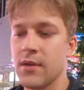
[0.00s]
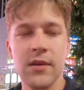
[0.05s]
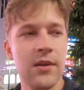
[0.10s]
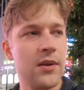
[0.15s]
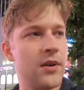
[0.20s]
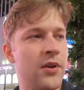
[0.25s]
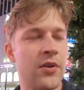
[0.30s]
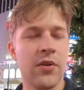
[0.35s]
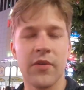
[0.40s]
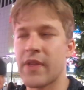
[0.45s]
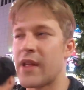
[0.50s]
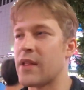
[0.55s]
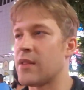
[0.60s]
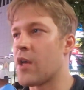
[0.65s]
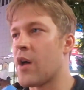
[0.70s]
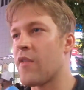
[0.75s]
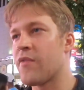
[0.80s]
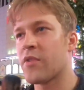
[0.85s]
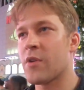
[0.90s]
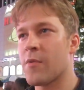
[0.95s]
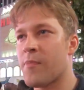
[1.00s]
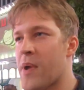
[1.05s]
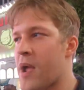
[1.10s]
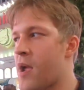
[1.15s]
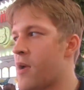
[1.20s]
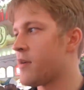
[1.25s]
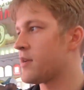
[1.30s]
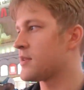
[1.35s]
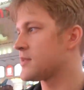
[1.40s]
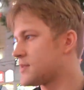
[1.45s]
You know, they love their
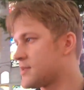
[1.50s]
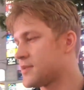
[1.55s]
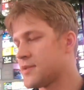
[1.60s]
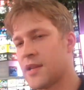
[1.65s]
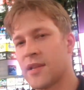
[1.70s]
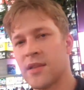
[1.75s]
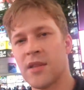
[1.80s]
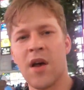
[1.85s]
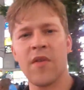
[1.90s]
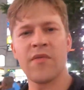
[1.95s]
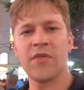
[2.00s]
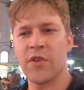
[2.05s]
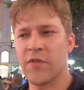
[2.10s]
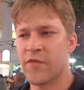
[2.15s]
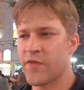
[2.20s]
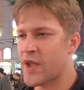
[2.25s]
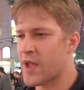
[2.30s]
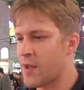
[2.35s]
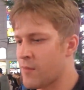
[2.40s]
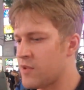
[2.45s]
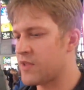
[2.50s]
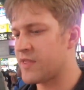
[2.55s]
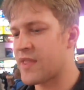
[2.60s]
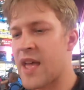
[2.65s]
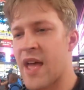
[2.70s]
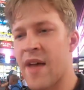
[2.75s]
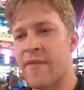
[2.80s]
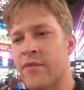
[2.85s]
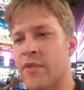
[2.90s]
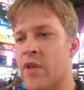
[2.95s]
parents, they love their family, they
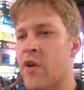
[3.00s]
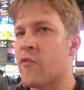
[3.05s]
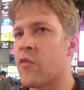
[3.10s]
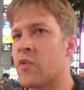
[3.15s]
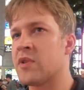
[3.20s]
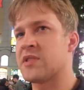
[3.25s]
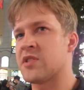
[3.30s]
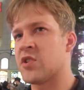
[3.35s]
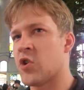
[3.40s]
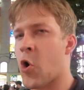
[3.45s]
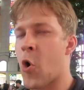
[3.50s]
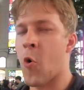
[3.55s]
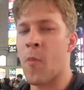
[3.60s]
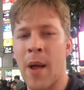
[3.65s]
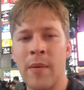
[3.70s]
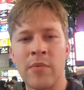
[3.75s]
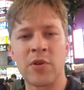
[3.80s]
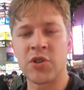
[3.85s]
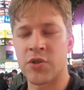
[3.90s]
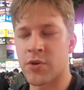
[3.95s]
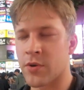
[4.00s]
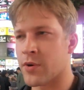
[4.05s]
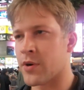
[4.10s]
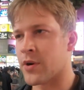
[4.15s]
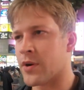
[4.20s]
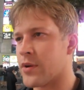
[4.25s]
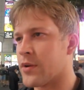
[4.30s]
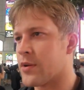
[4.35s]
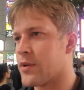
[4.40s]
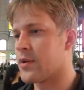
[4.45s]
have loved ones at home, I'm sure.
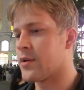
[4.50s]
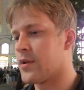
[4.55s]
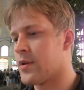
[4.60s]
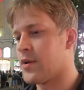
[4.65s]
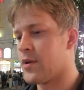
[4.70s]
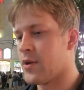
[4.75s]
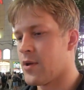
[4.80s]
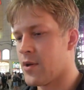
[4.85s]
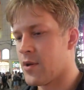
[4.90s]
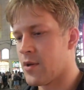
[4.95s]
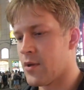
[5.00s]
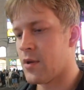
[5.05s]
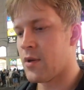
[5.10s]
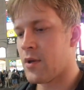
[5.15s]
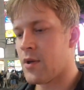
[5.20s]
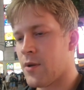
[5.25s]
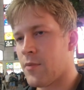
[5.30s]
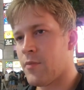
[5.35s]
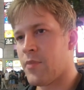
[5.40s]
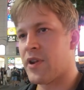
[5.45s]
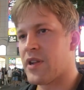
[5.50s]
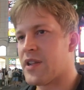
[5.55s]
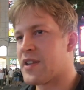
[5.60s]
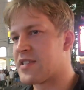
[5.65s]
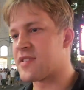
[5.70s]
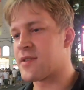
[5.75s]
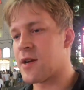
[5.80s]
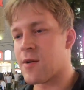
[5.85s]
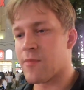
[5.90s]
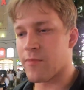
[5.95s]
But at a
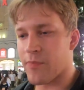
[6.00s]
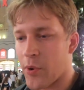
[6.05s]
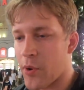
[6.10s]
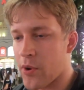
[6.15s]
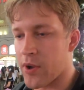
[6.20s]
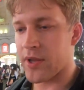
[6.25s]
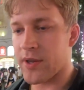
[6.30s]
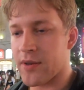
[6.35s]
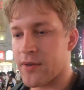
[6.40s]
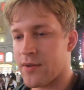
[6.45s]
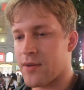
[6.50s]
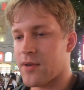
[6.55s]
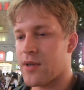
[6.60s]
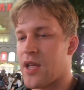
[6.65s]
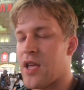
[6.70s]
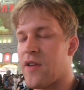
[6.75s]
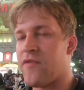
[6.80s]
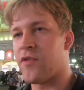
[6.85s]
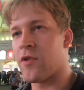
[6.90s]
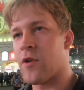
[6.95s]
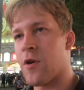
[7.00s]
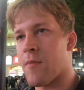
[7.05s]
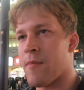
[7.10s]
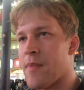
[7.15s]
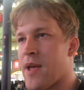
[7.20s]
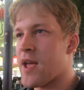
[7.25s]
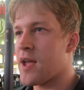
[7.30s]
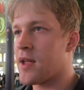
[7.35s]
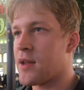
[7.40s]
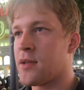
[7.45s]
certain point, if you're a
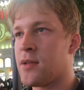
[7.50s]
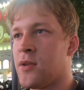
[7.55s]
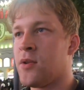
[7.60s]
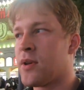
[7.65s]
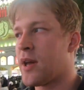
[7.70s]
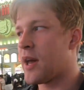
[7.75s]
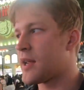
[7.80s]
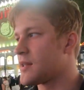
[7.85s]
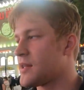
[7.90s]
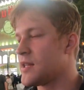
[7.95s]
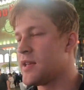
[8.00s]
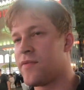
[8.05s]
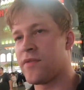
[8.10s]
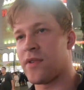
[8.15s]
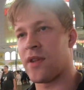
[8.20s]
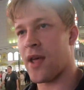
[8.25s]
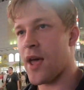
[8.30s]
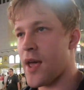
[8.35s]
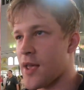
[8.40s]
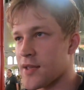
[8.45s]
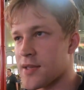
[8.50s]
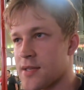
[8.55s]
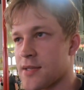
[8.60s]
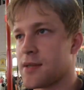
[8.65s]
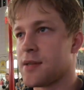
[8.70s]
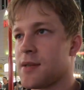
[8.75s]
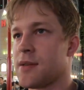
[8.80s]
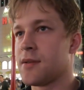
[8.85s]
man, you gotta leave the nest.